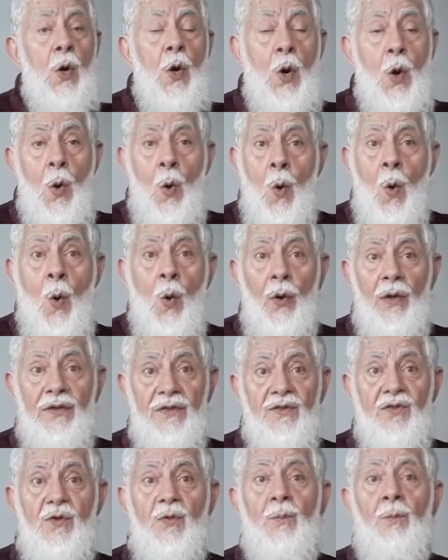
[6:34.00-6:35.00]

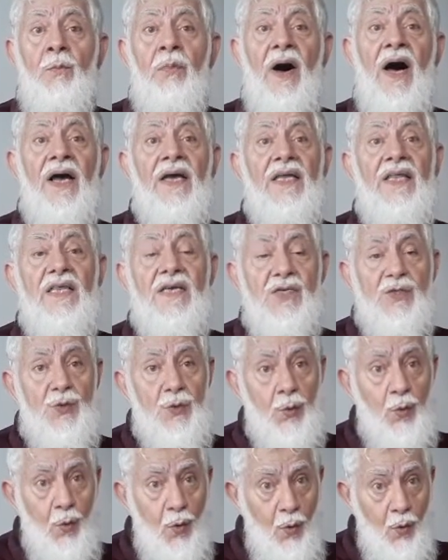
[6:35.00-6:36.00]
owned by the
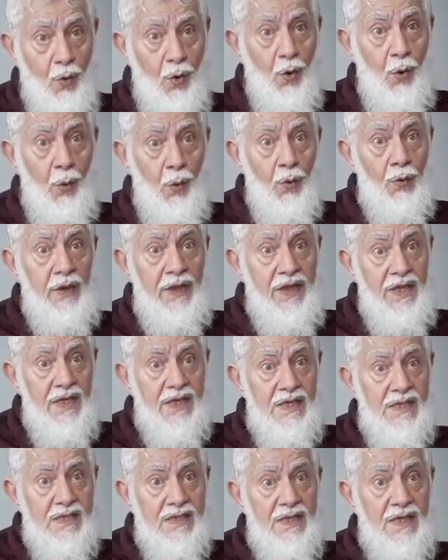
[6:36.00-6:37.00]
sukuk
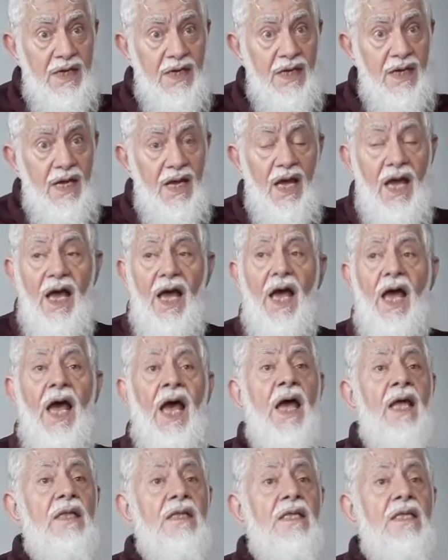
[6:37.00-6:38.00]
holders,
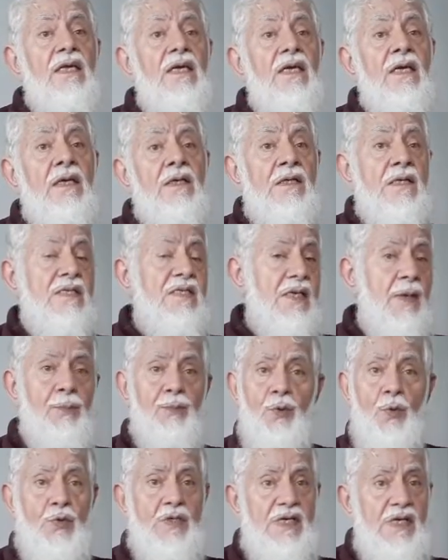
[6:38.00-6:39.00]
and
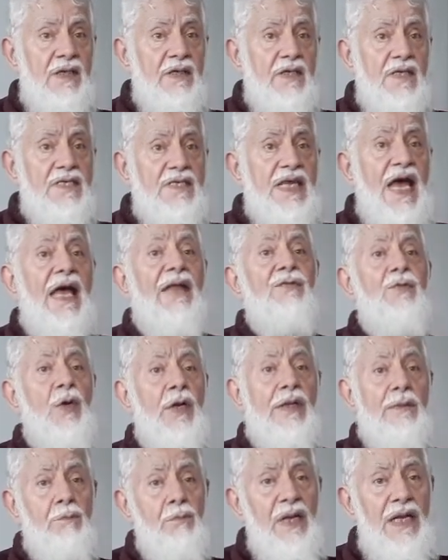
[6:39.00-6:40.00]
suppose it is
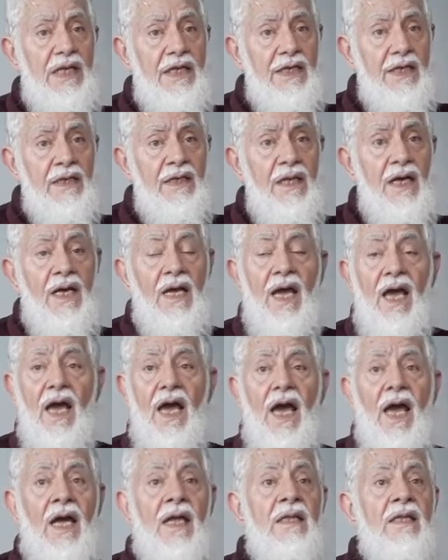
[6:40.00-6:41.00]
100 million,
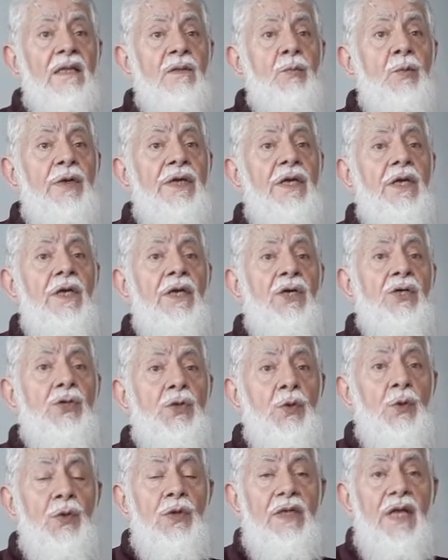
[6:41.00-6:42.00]
and we
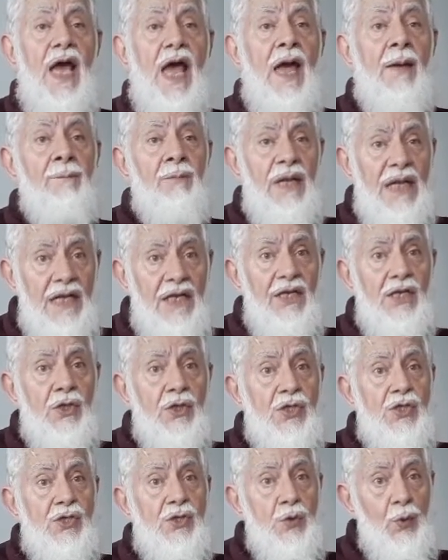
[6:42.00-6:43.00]
issued
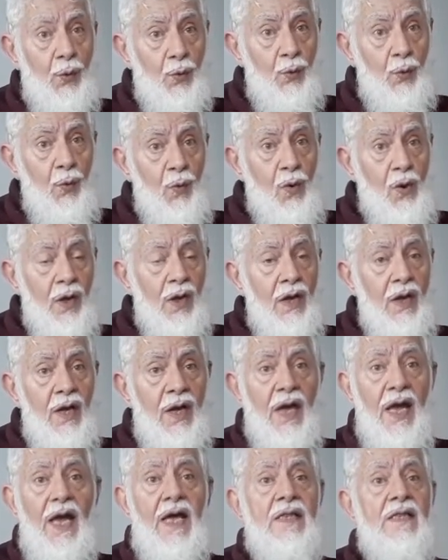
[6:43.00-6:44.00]
1,000,000 sukuk,
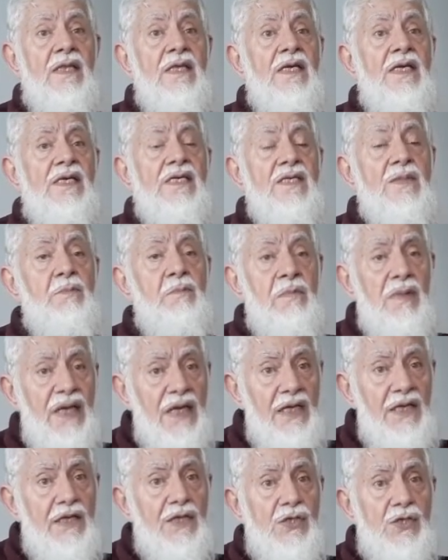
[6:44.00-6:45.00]
and these
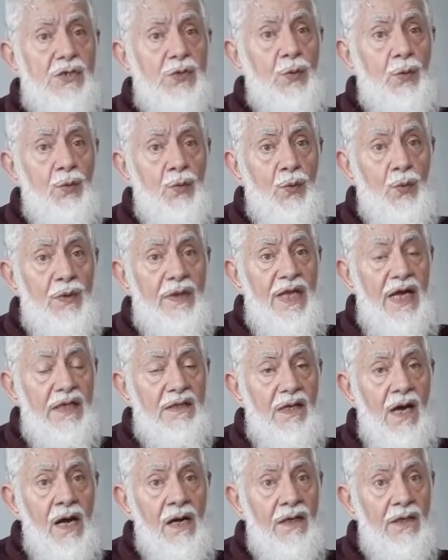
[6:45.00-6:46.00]
1,000,000 sukuk
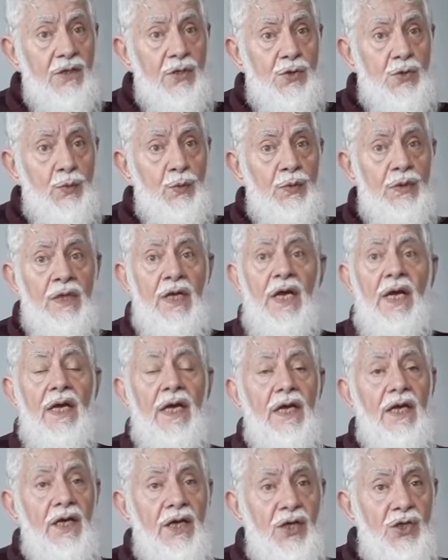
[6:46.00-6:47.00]
that are issued,
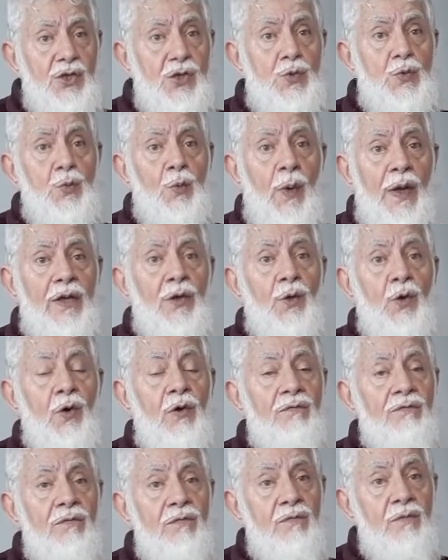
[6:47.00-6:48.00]
each one
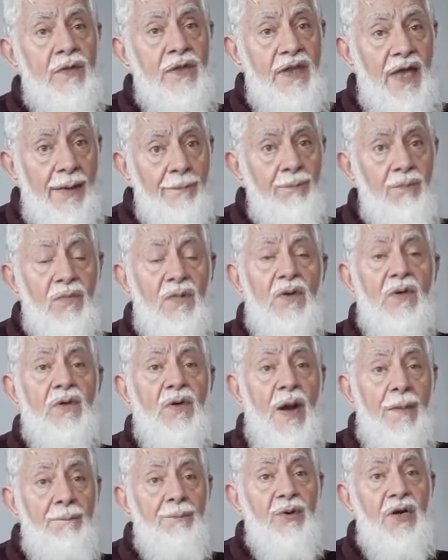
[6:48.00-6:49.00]
of them
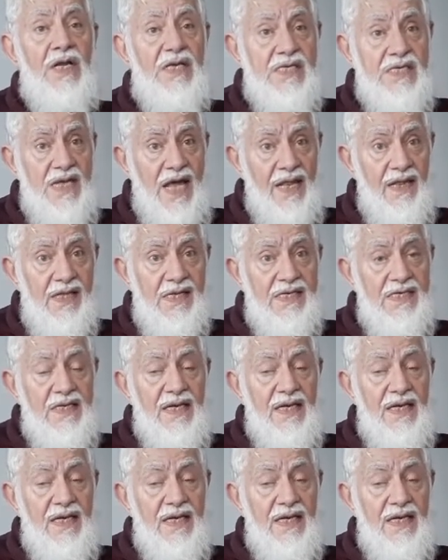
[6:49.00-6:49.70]
represents